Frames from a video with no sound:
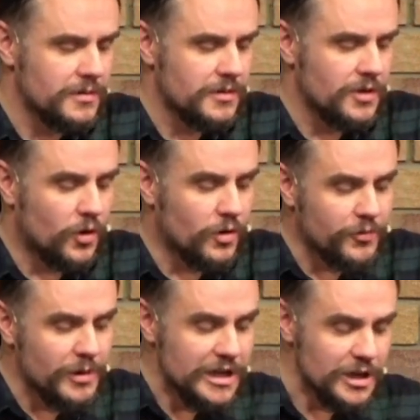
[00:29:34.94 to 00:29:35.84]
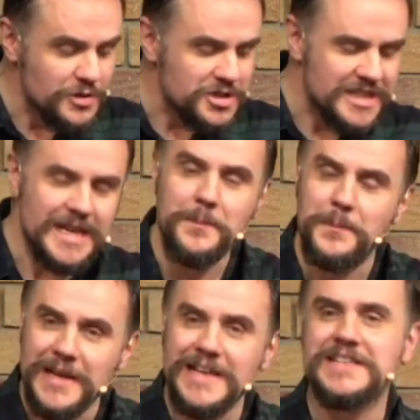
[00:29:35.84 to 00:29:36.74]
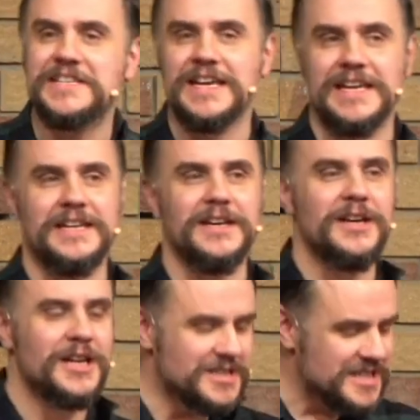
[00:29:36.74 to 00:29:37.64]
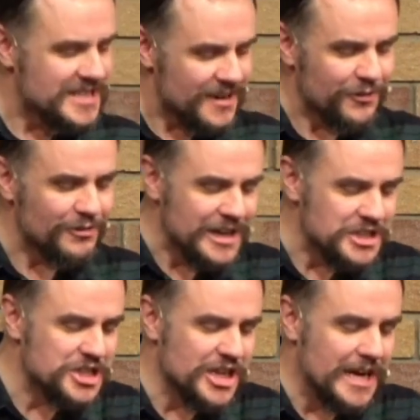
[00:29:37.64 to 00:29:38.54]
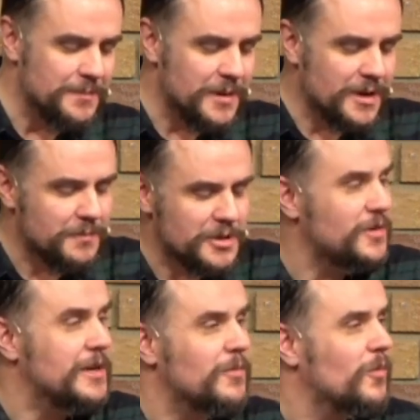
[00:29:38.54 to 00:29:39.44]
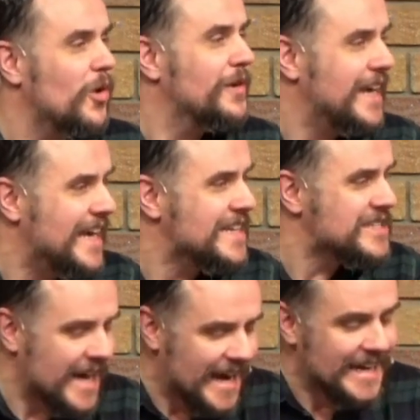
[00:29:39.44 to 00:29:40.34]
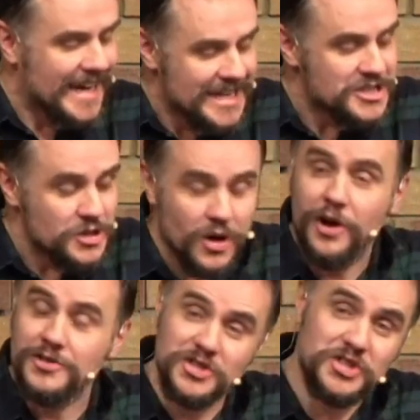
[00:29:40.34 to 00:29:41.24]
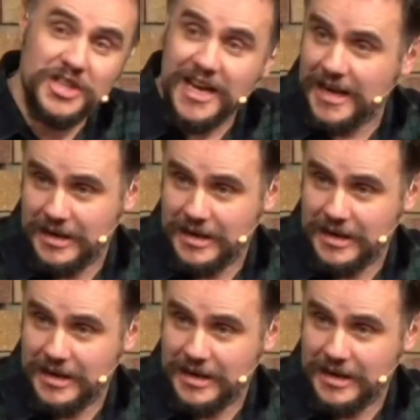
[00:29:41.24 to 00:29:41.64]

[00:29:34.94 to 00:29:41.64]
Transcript: or if we lose the ability to differentiate between what is and is not sin,